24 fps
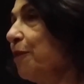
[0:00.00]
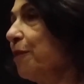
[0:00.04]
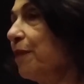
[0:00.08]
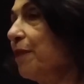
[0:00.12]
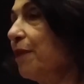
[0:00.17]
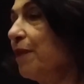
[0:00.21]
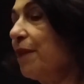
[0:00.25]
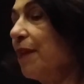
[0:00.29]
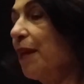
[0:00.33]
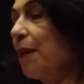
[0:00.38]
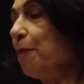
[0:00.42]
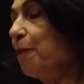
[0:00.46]

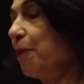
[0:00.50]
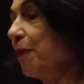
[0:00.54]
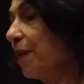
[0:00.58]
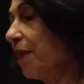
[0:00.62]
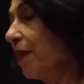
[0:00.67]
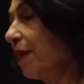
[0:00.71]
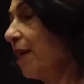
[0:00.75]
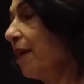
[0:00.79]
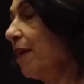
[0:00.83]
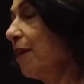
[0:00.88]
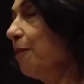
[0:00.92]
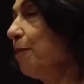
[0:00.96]
They put a
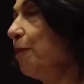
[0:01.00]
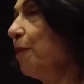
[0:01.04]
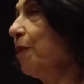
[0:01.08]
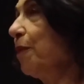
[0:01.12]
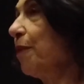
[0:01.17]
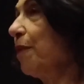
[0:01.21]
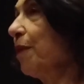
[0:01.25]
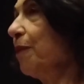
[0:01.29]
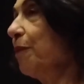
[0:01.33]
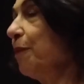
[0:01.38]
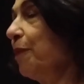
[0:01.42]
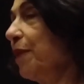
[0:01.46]

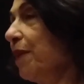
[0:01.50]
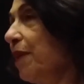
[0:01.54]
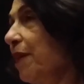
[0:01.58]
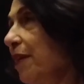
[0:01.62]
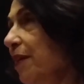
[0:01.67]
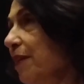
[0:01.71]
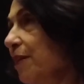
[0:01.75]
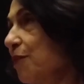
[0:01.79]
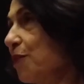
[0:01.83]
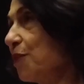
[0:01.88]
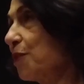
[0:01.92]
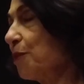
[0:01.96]
keyboard with the
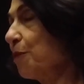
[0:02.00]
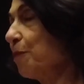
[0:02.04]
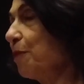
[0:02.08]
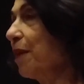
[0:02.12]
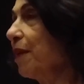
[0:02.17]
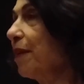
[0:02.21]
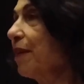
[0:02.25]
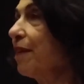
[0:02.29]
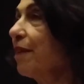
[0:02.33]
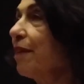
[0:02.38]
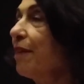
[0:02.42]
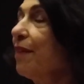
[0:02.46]

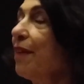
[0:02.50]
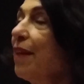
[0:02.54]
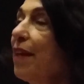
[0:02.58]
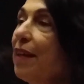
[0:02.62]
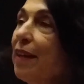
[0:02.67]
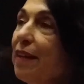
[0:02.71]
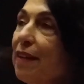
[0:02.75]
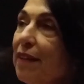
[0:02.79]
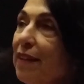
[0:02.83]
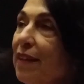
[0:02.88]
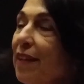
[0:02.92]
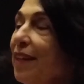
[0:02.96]
instrument, and
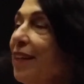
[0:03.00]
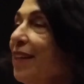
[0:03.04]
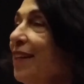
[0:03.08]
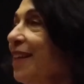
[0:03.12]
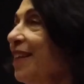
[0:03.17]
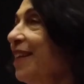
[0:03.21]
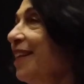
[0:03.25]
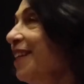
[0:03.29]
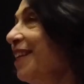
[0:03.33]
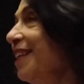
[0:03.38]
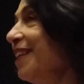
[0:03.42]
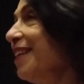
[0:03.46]
then
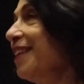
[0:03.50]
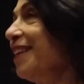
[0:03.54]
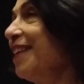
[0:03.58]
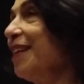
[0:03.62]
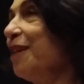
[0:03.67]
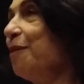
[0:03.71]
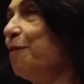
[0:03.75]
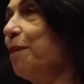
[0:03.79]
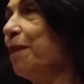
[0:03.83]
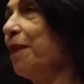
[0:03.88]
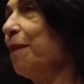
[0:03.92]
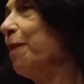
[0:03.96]

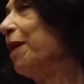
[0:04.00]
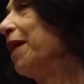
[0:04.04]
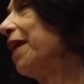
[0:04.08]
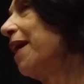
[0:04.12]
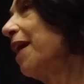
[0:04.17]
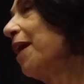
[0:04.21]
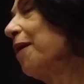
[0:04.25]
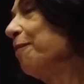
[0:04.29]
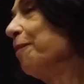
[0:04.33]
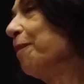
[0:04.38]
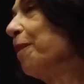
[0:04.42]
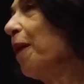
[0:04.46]
it
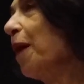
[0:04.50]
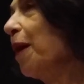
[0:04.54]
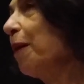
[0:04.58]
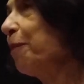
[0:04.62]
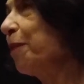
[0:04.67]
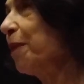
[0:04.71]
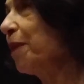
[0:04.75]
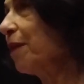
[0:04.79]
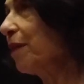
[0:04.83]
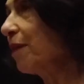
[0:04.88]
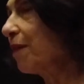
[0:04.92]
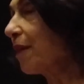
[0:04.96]
became
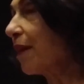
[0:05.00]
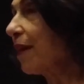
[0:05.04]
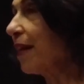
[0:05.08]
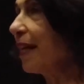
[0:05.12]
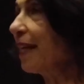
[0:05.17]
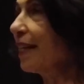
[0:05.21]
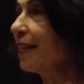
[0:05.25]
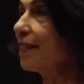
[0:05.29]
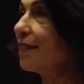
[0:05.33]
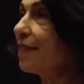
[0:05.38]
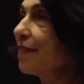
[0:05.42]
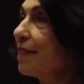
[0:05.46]

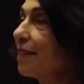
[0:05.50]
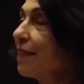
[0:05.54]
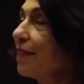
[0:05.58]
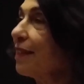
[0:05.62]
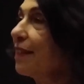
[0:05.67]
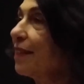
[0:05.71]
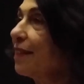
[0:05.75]
popularized